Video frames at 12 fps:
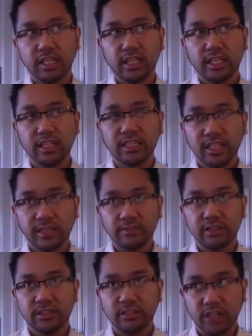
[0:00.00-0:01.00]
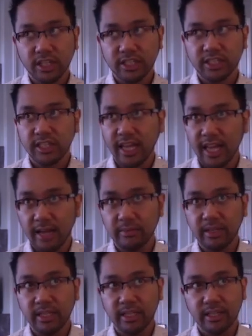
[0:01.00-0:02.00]
instead of instruction
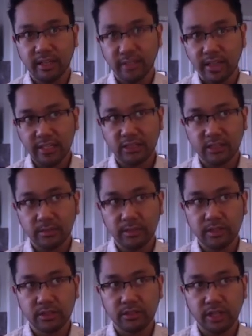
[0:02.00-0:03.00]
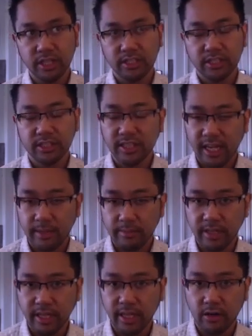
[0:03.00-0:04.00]
happening in the classroom, instruction is
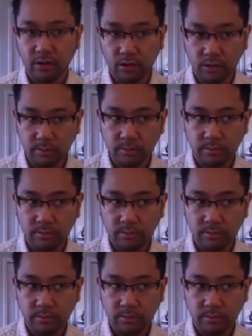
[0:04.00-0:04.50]
happening at home.